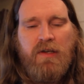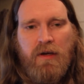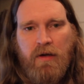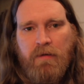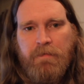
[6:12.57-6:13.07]

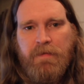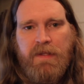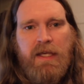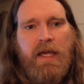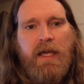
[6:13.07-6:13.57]
of
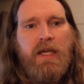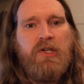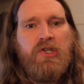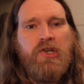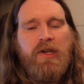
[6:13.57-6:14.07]
the
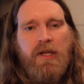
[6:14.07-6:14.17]
age